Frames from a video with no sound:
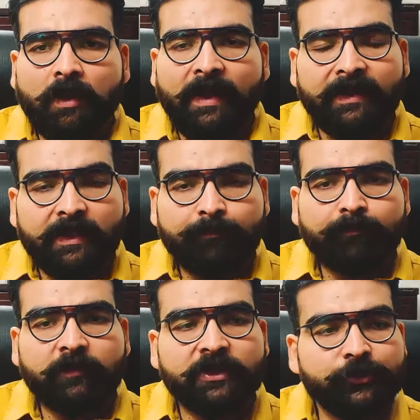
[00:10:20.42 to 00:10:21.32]

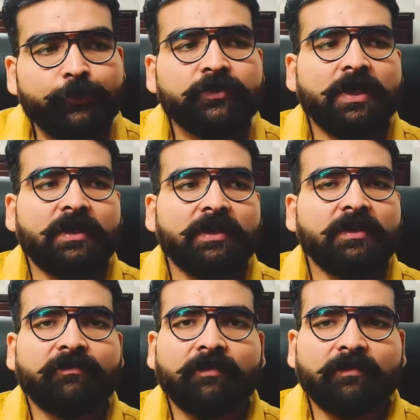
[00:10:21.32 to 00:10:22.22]
any issues are
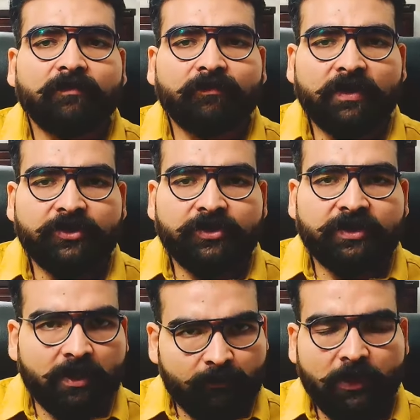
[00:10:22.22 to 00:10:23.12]
there which
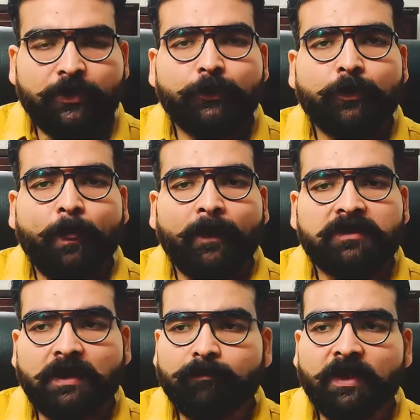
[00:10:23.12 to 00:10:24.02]
trouble you,
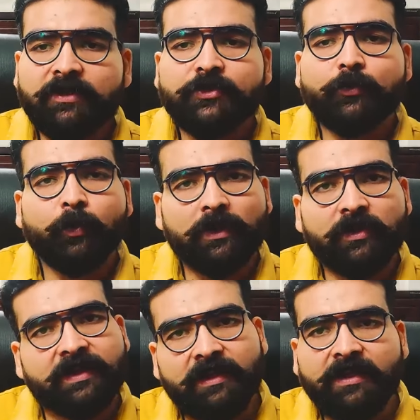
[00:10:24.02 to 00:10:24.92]
some things you
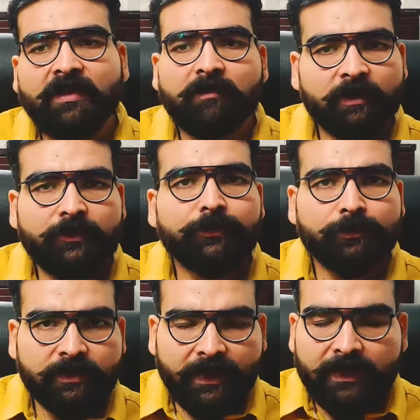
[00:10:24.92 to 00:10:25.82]
work really hard but you
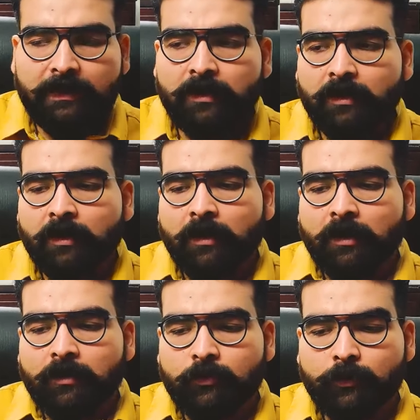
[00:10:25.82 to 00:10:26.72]
don't get.
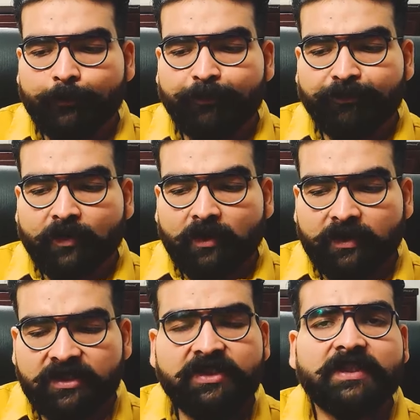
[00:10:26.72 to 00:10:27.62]
So
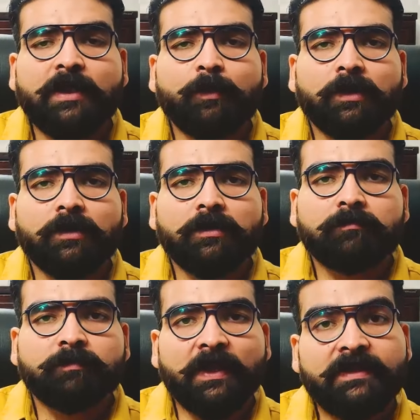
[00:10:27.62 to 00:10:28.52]
Ishta Devata
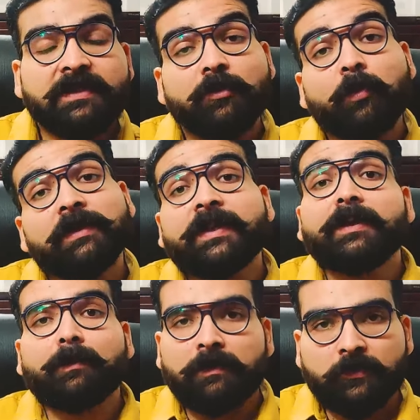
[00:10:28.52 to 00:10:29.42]
plays a role
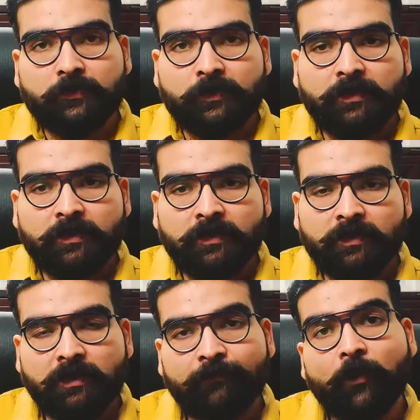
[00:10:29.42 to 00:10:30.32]
there also.
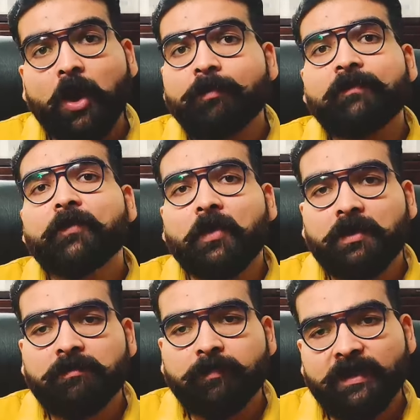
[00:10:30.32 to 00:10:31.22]
The form of
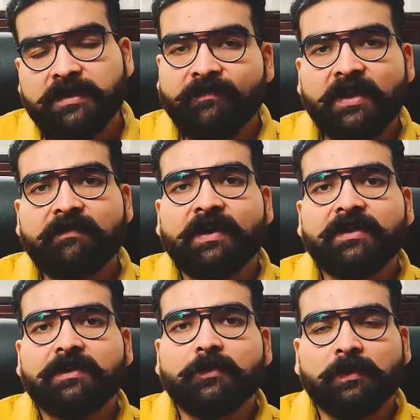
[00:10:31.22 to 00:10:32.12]
God plays a very
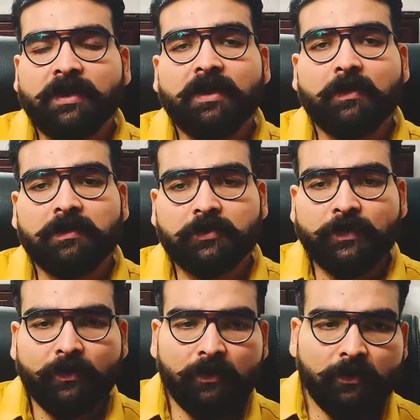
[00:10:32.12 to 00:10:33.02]
vital role there also,
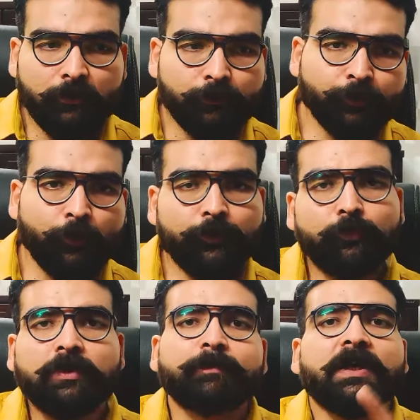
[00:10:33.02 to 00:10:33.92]
in order to show
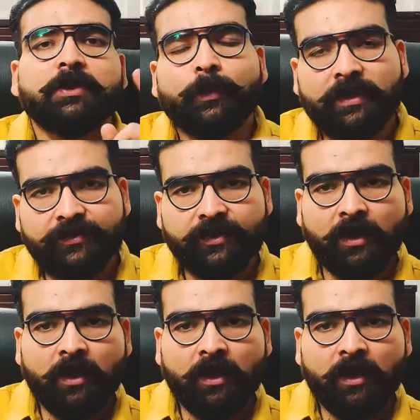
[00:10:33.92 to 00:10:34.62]
you the pathways